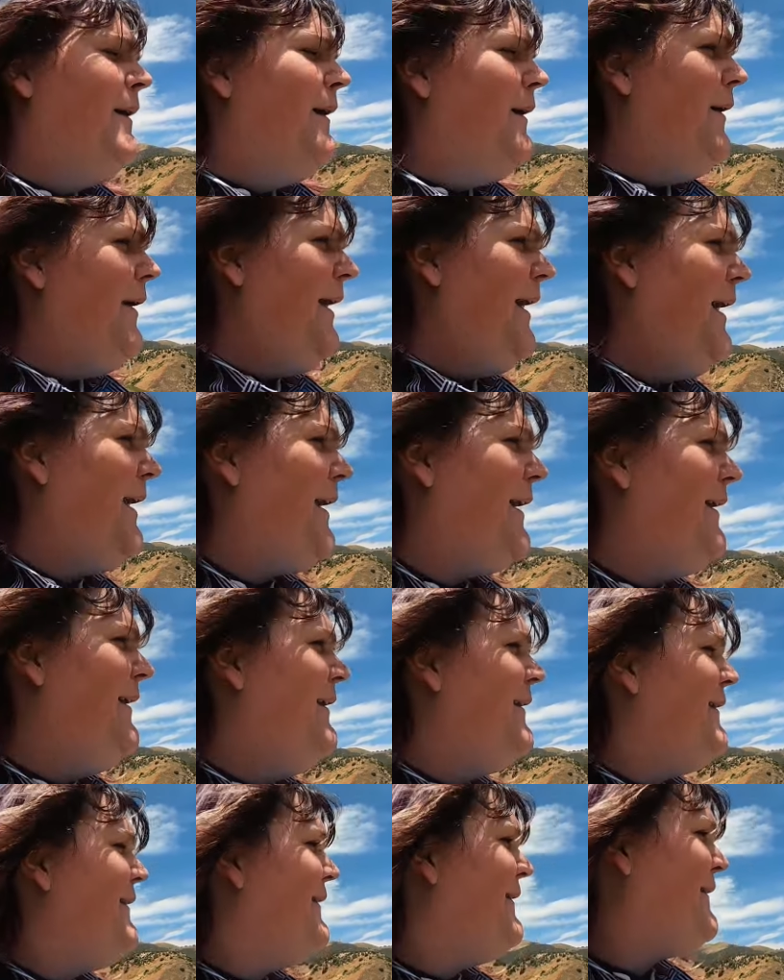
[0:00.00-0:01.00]
Oh, hey,
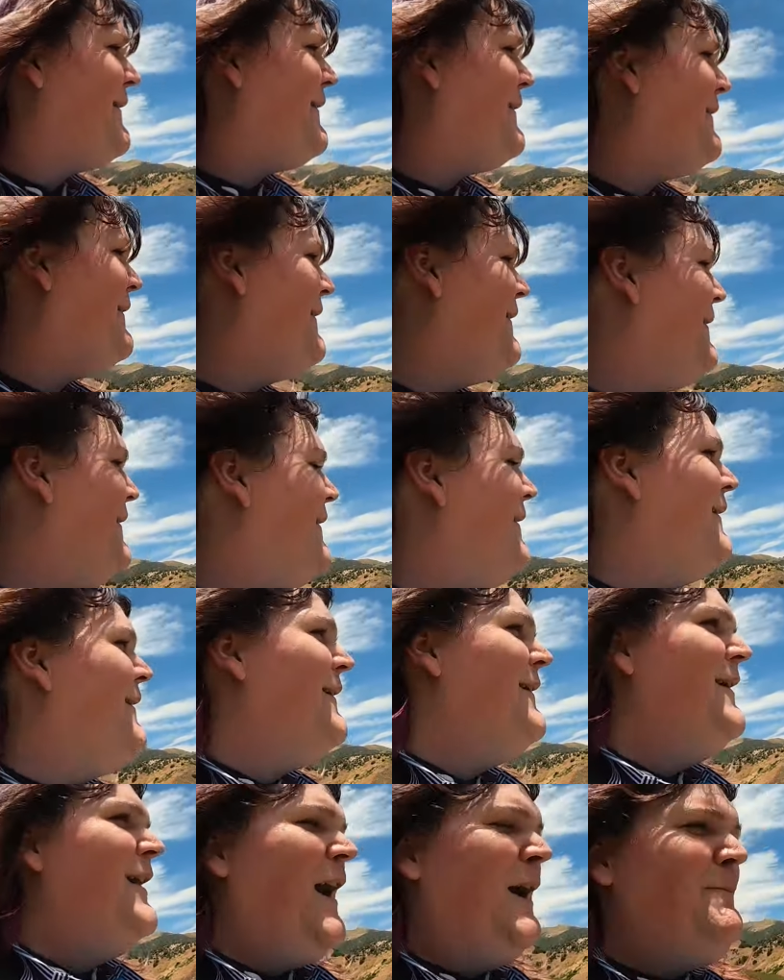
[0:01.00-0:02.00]

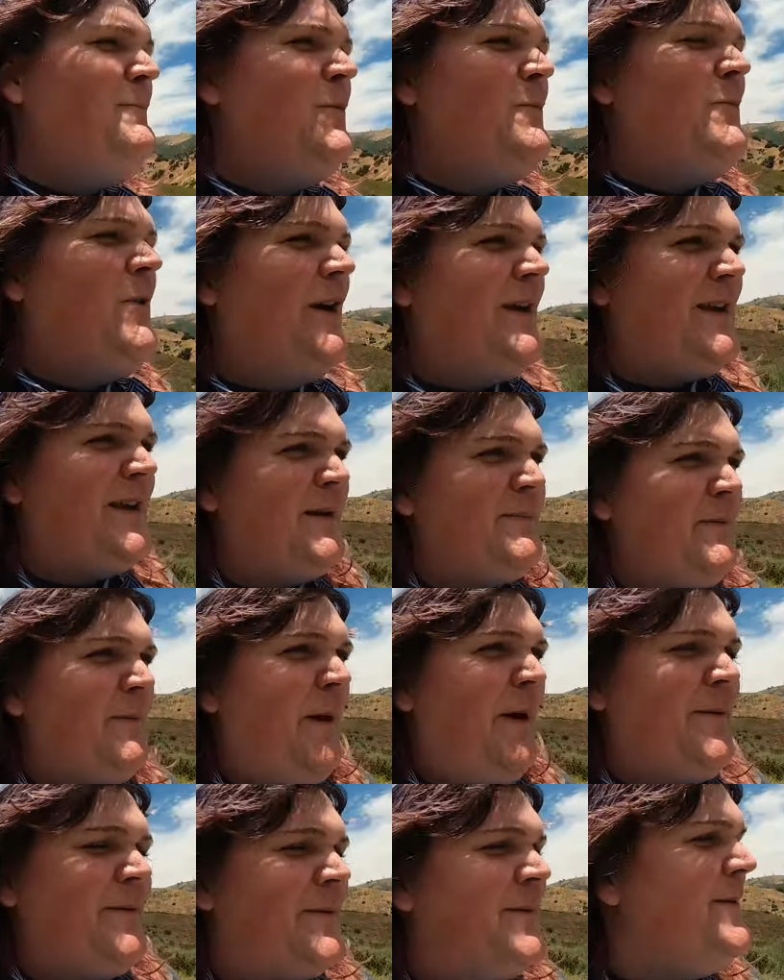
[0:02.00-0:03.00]
I'm moonwalking up a
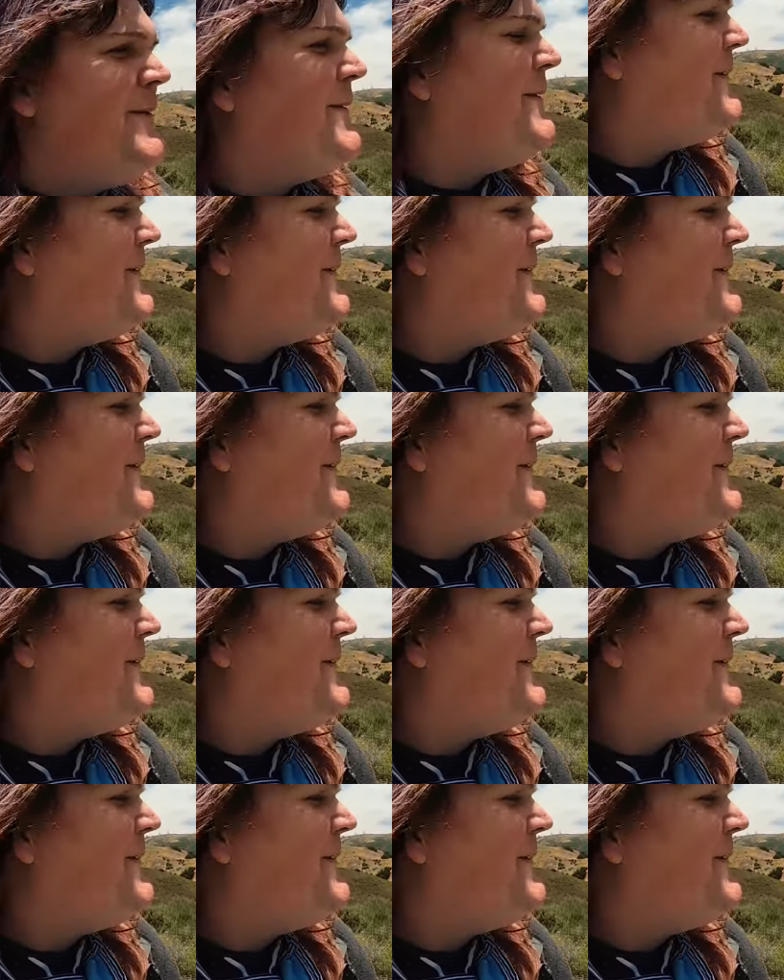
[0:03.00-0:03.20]
mountain.